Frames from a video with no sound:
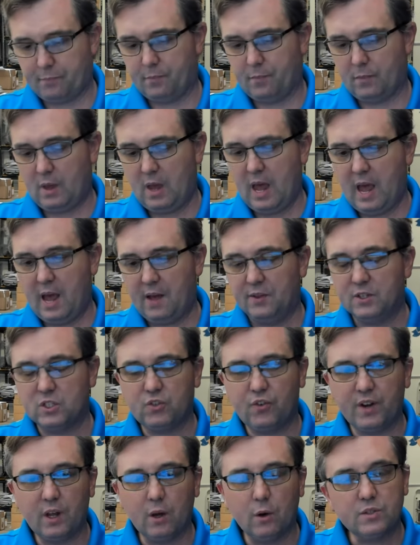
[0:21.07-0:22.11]
and this
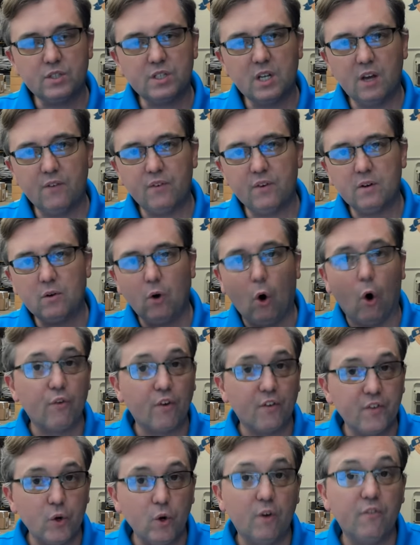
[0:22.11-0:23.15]
video is to give an
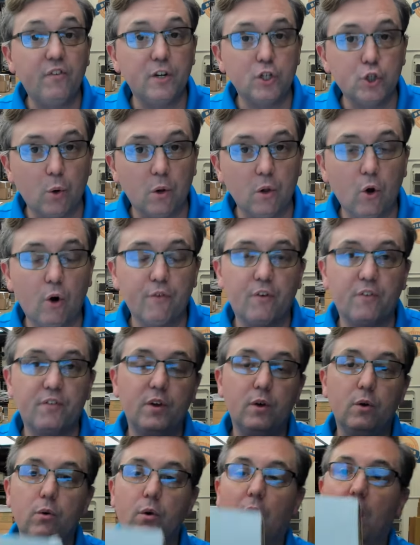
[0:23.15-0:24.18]
overview, a visual
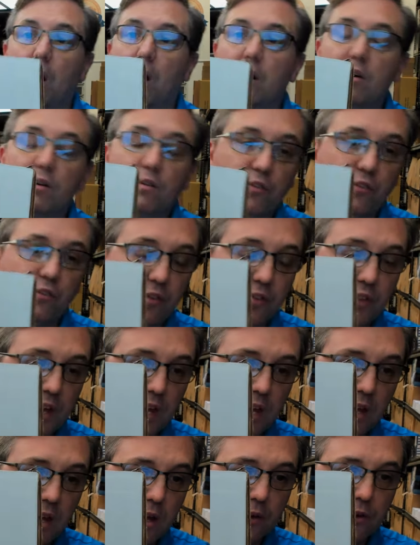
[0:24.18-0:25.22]
overview of
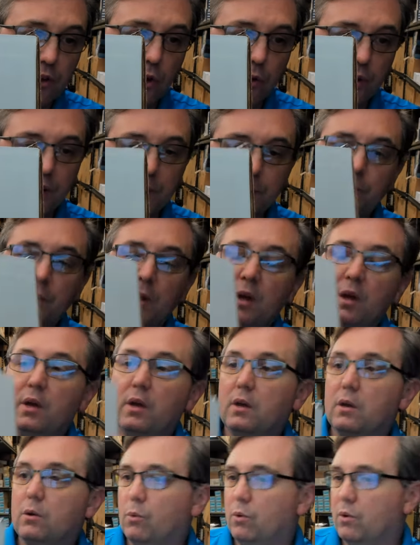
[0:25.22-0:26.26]
the unit.
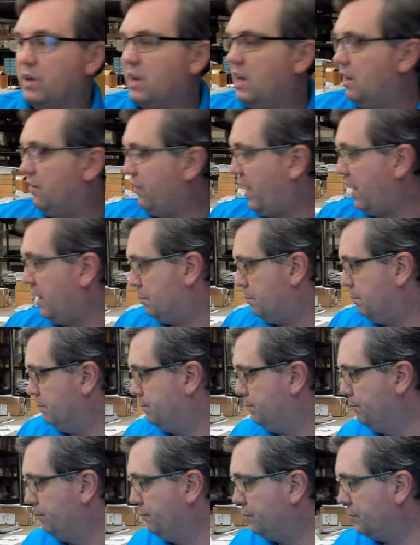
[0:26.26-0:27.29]
We'll give a
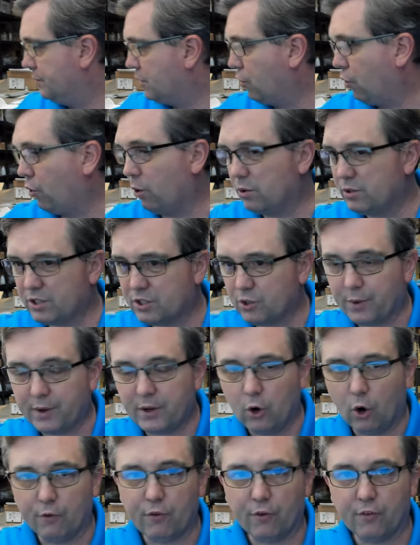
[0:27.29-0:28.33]
cursory
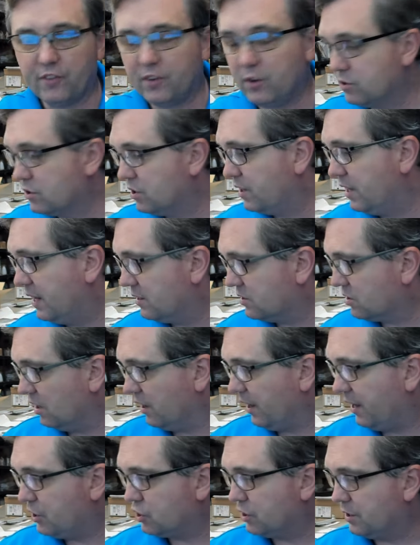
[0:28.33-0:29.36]
overview to the
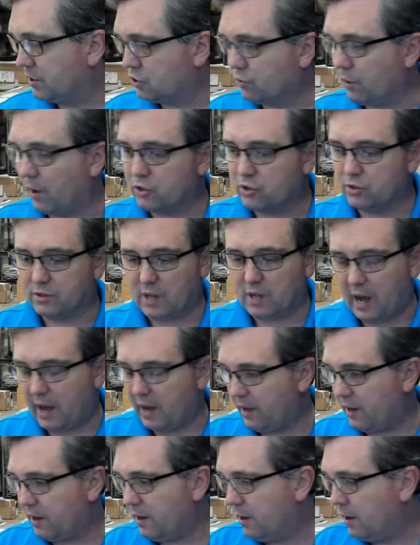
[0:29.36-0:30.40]
installation instructions.
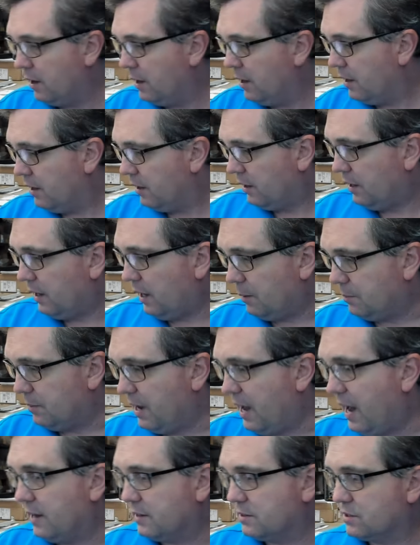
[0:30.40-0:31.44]
I am
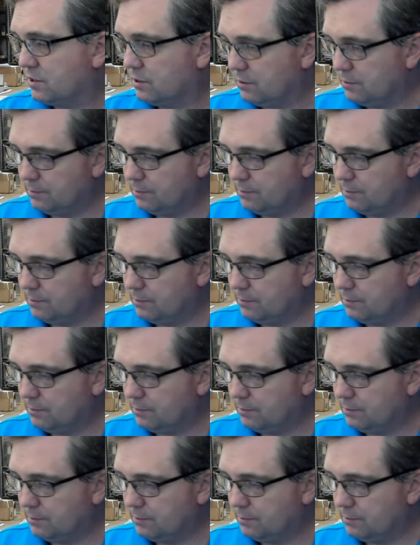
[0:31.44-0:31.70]
not